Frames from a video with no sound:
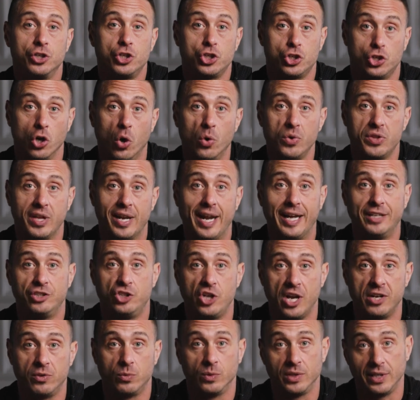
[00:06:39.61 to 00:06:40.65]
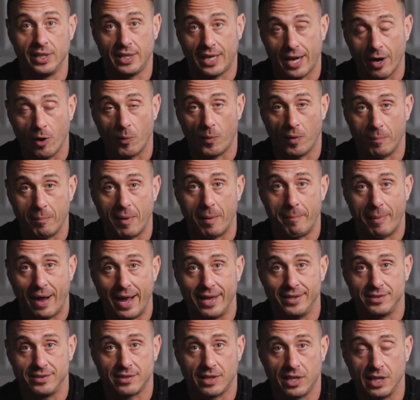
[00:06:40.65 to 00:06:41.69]
show that I genuinely care what my
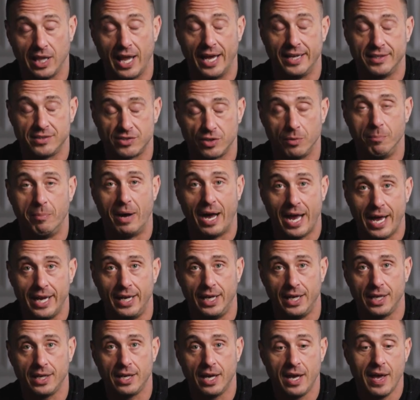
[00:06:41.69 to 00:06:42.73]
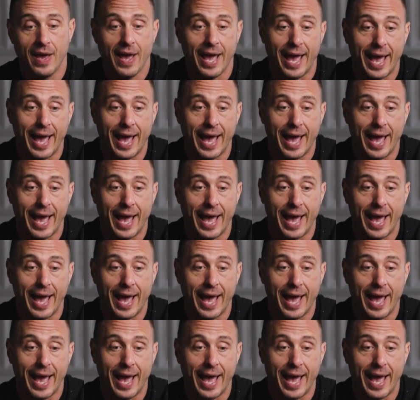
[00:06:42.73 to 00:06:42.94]
clients are buying,